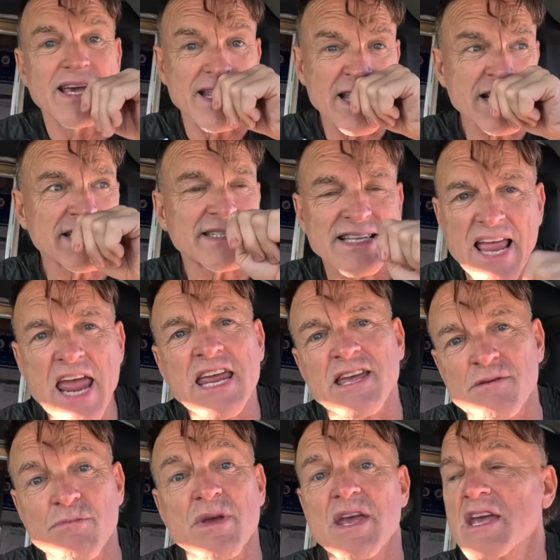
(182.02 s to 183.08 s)
It has
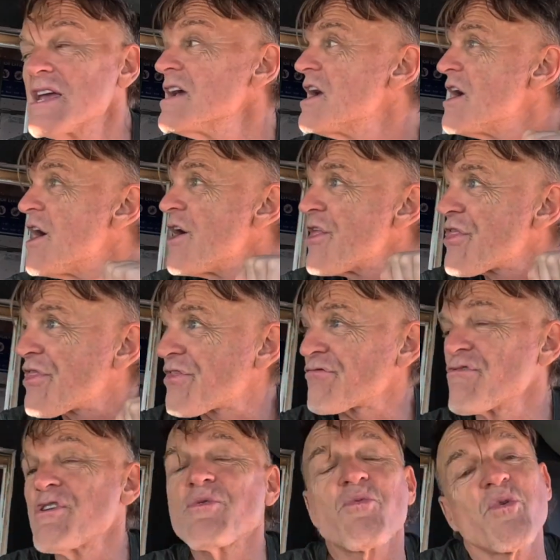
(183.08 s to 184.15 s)
taken me
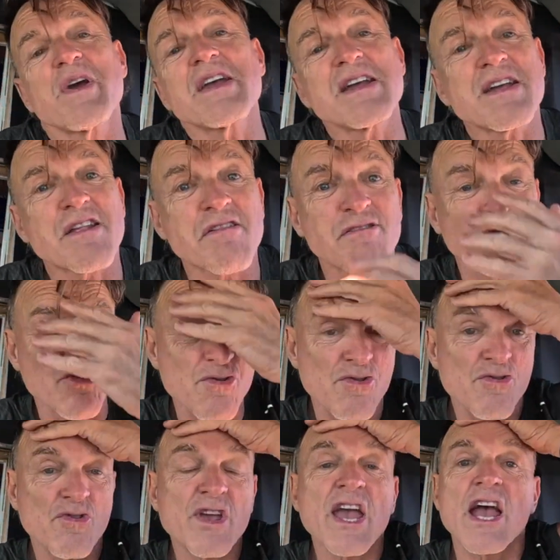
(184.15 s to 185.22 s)
3 weeks
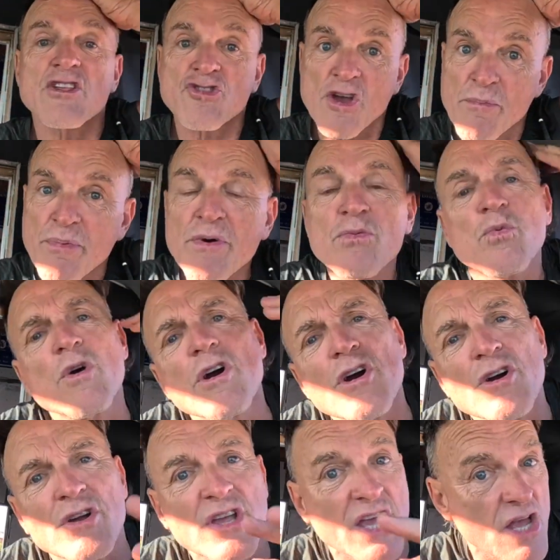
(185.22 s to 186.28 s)
to catch up with
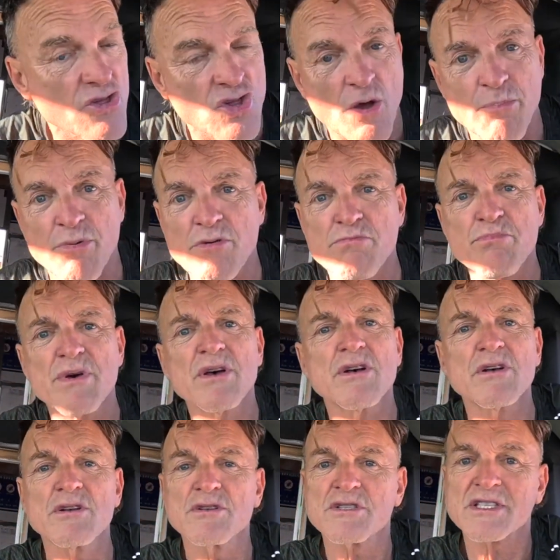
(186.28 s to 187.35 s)
work, catch up with
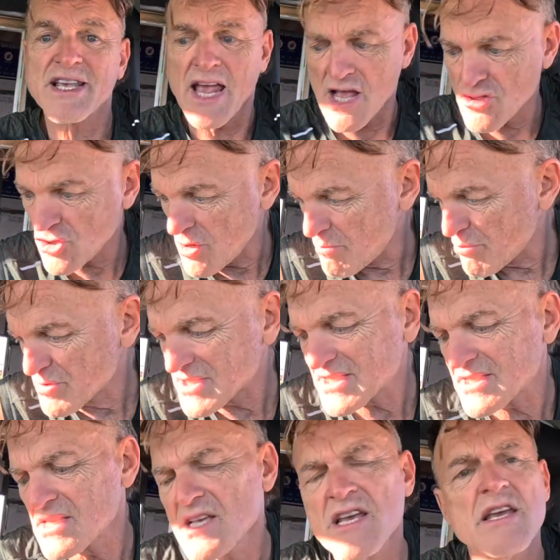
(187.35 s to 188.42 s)
bills, catch up with
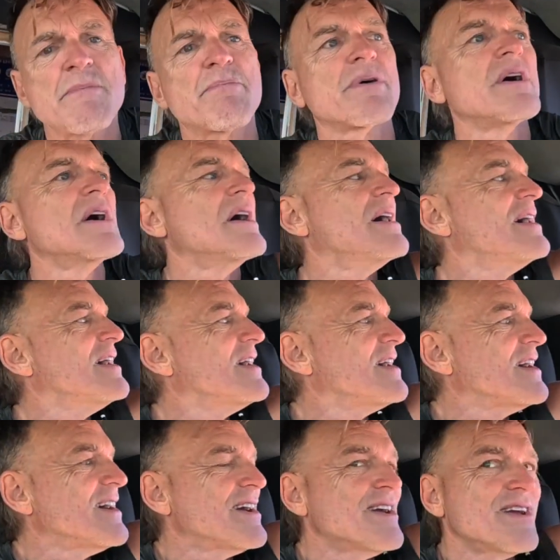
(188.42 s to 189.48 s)
sleep.
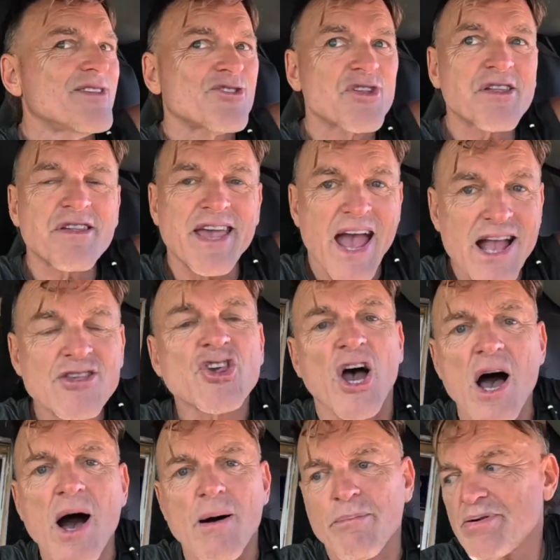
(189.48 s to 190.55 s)
Just catch
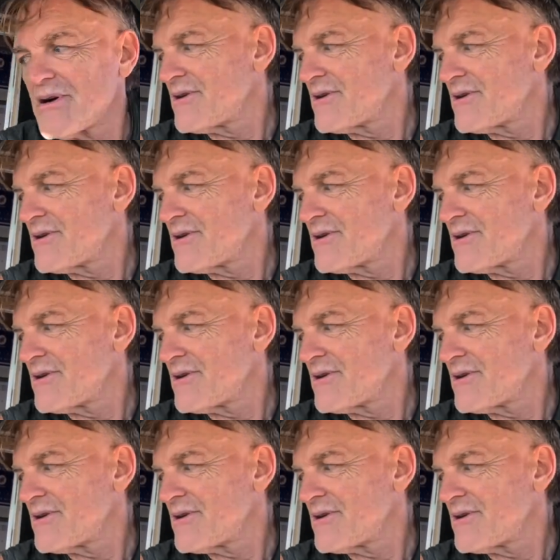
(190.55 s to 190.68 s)
up.